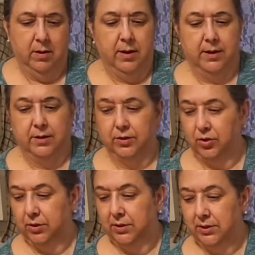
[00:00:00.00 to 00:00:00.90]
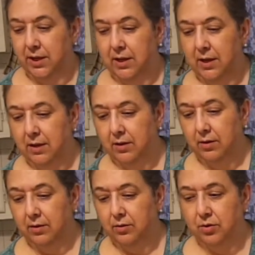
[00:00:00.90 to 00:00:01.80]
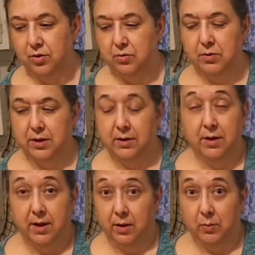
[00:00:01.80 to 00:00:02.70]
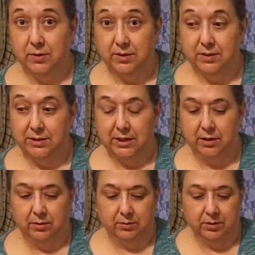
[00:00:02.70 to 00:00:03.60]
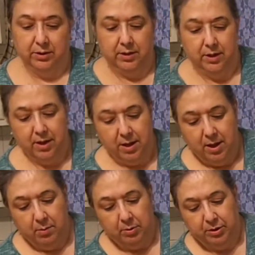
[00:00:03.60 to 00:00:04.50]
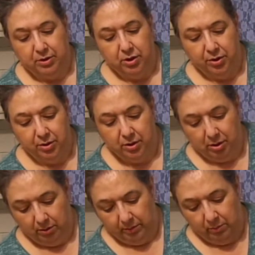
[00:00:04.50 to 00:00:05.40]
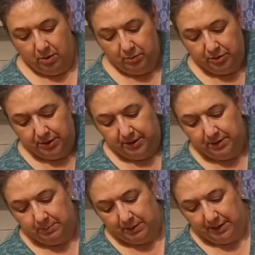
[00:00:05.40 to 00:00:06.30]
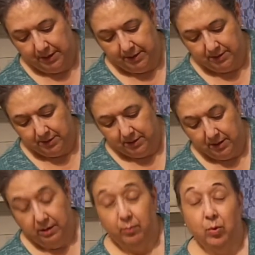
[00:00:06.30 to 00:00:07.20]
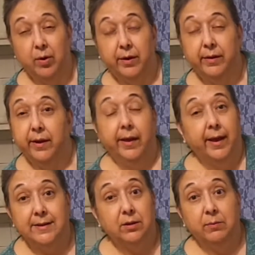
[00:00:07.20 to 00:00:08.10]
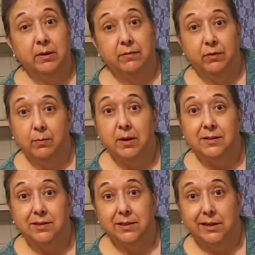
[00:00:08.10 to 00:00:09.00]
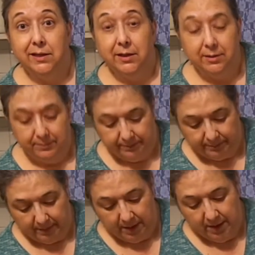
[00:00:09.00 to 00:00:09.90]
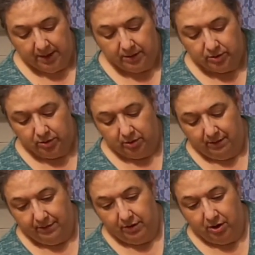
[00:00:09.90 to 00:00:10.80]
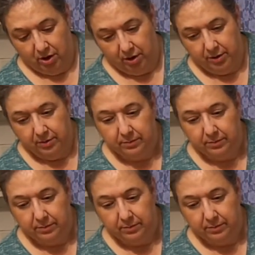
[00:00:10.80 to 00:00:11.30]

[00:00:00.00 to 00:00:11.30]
and as you can see, you knew that it wasn't sealed. There's nothing totally wrong with these because, number one, it's only been a few months since I did it. So they're all very hard.